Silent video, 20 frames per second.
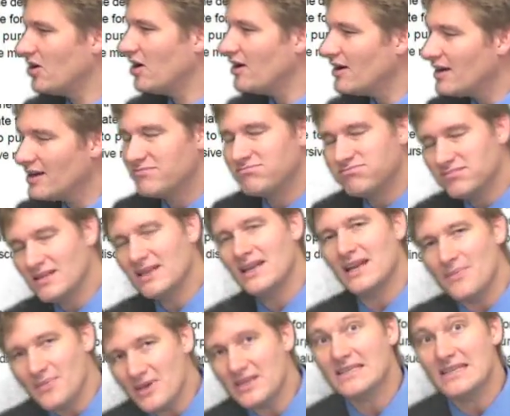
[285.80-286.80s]
kind of
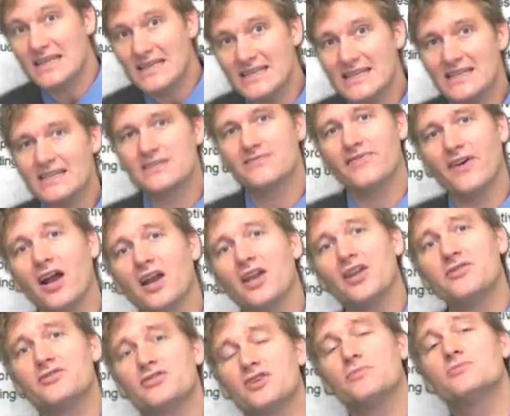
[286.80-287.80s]
limited in its
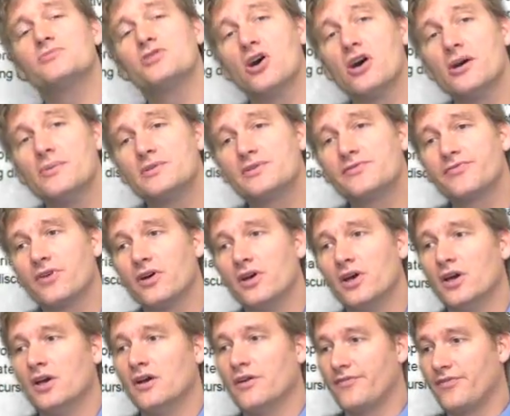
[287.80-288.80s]
value sometimes
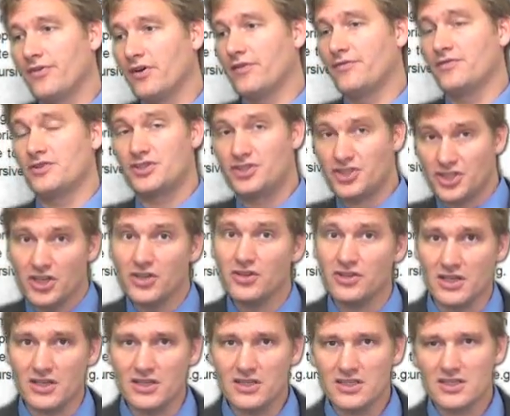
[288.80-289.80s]
for
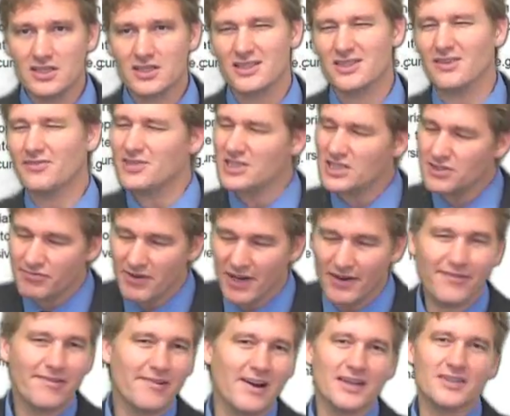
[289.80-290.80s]
students, because obviously it's
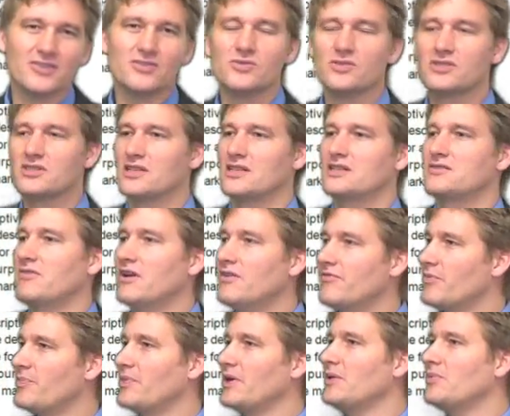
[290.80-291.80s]
written for adults and it's
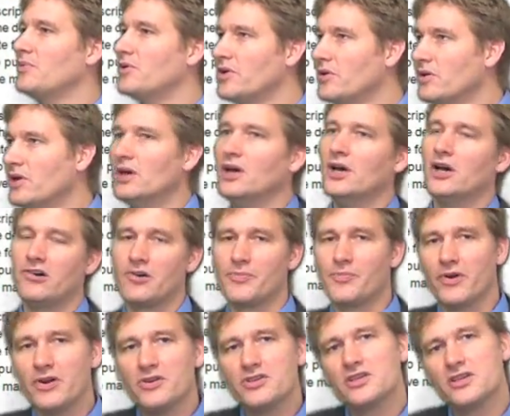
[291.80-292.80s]
written for people who are
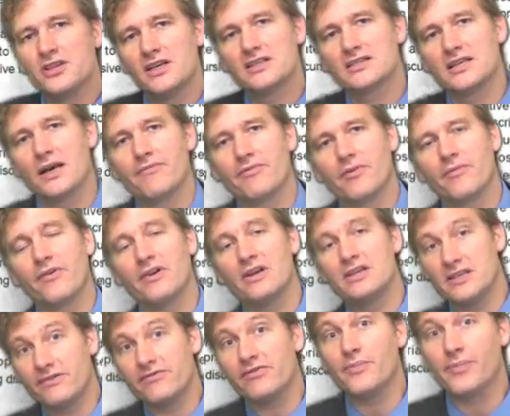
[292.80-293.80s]
approaching the exam from a
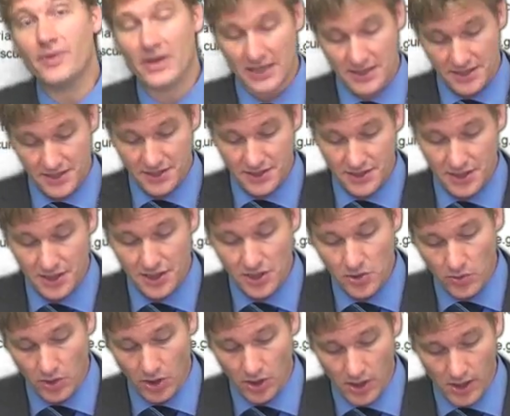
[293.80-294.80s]
very different place that
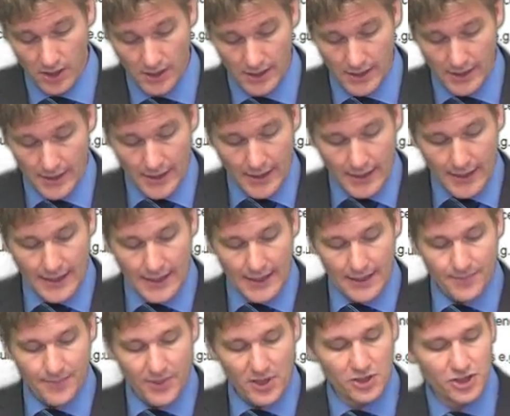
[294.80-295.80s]
you are.
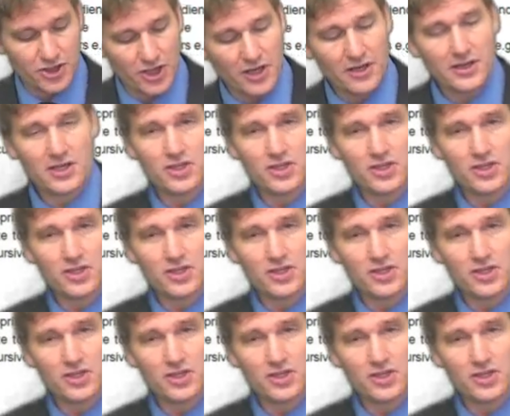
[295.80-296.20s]
But I'll show you